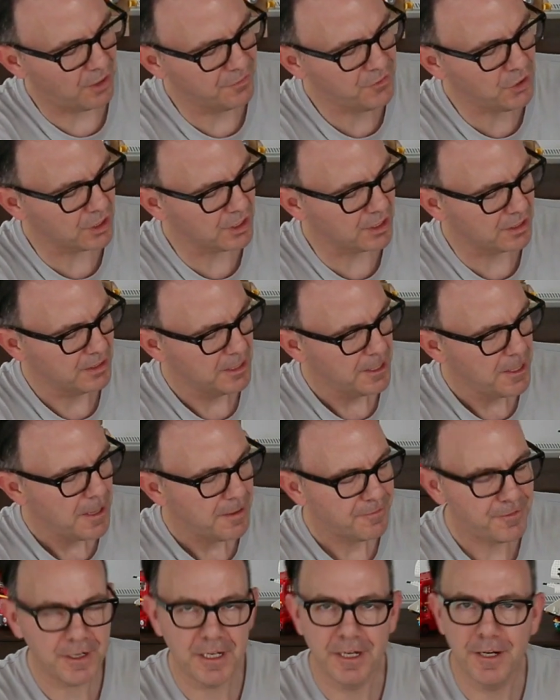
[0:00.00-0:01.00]
I've got
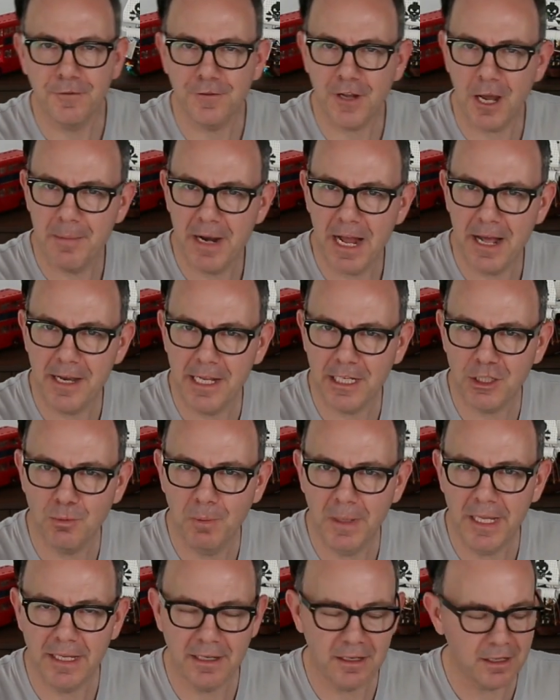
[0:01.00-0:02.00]
funny enough, coming out
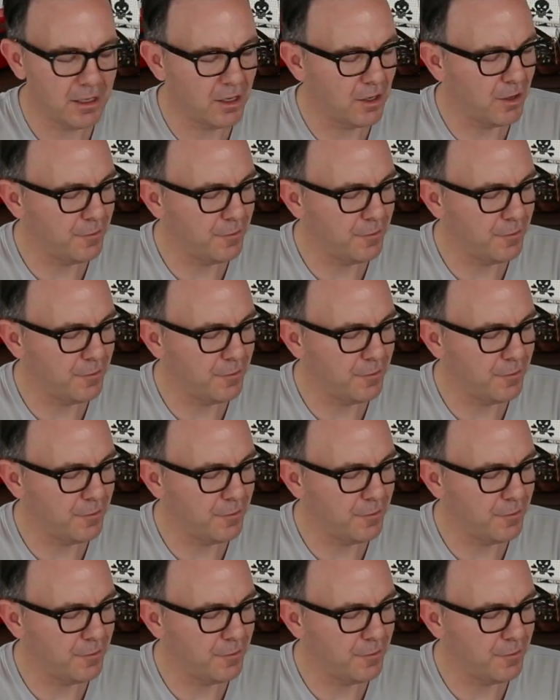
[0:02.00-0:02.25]
next week